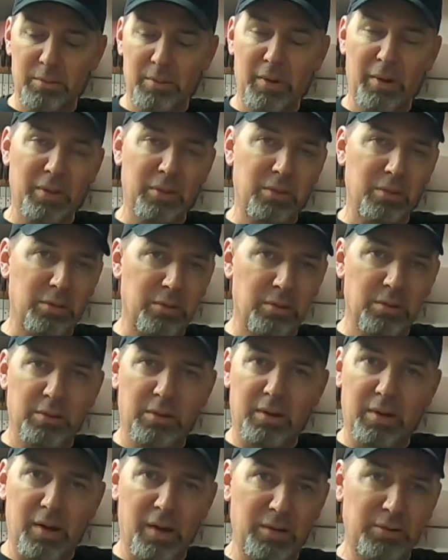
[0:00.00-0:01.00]
and
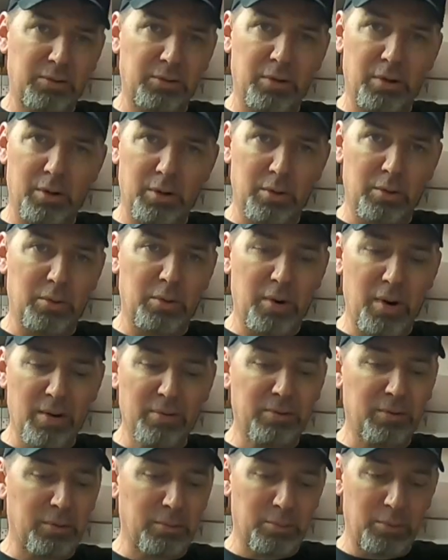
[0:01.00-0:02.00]
the guys that are
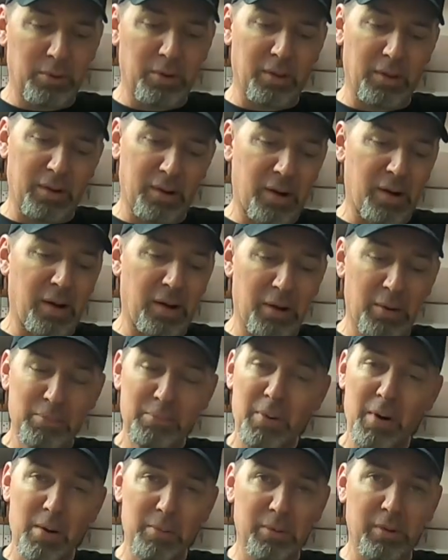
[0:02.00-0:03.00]
revving them really high
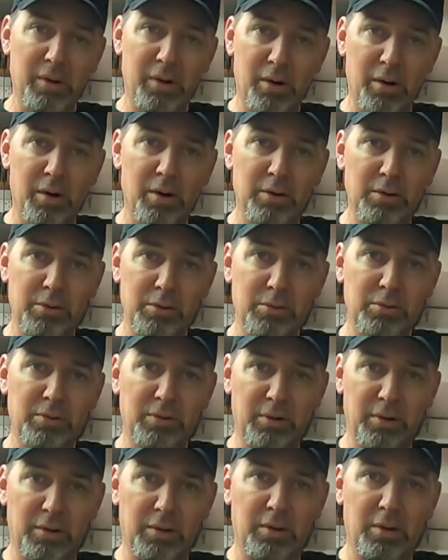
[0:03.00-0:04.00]
probably are
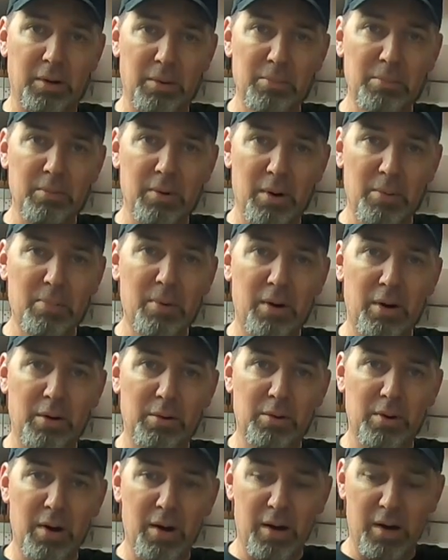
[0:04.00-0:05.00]
using a
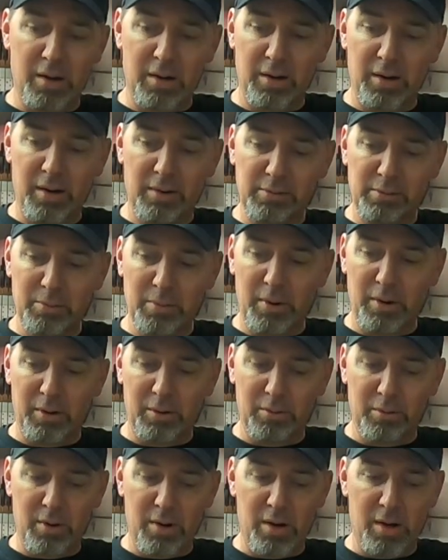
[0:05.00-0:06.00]
better rod, an
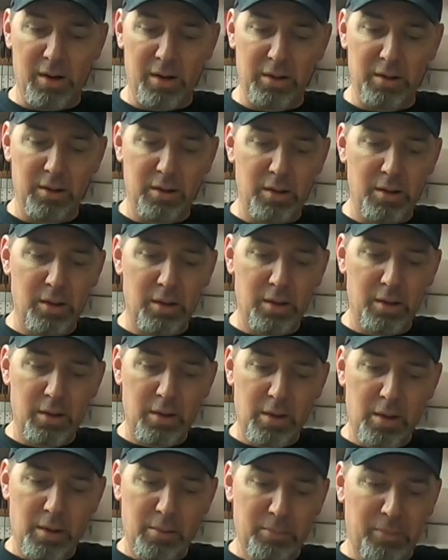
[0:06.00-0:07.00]
aftermarket rod,
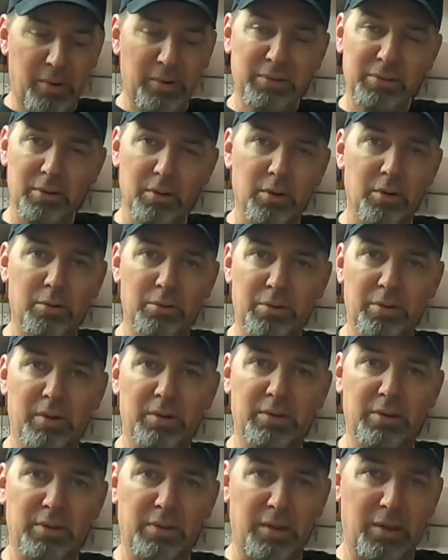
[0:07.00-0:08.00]
but I still don't
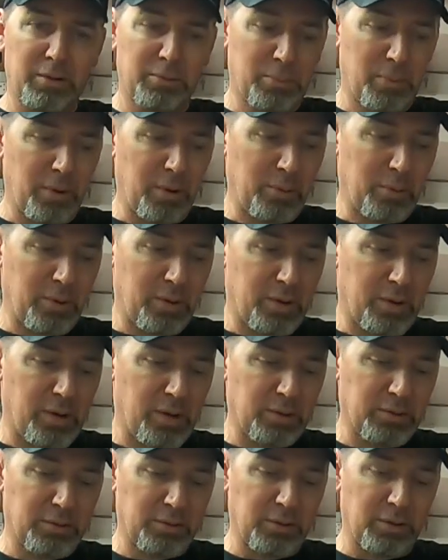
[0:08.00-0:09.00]
think that that's probably what
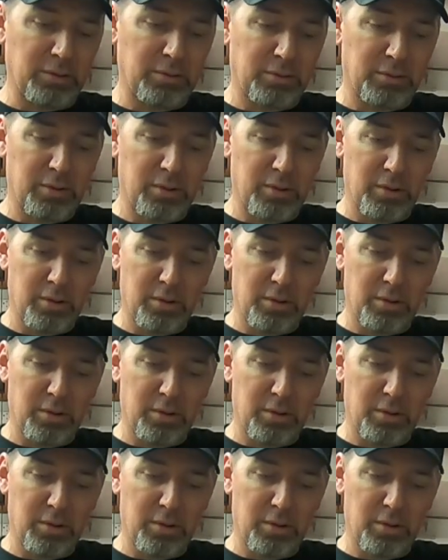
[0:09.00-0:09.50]
caused this.